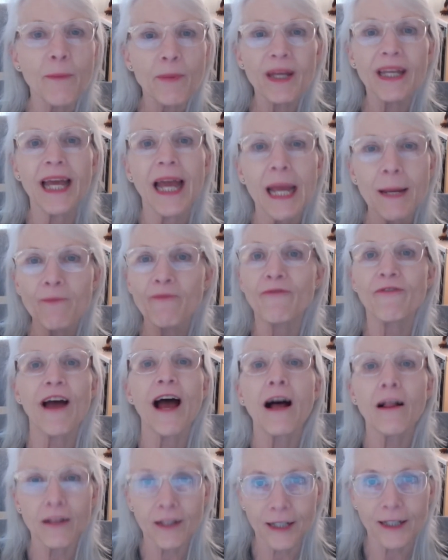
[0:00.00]
became
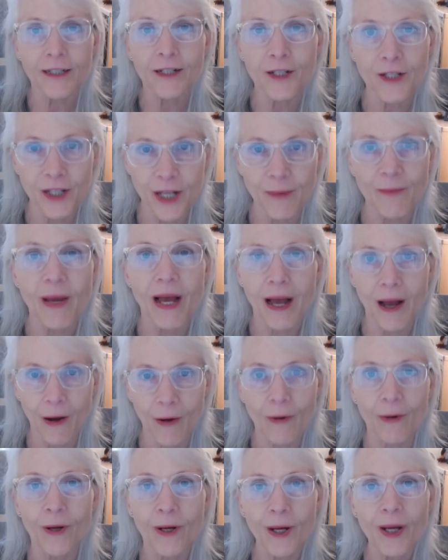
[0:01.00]
valid
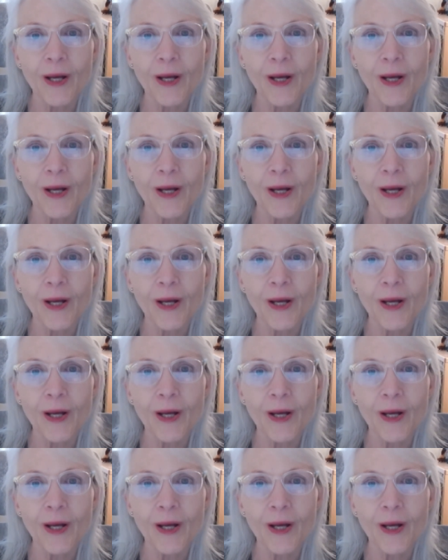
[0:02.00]
somehow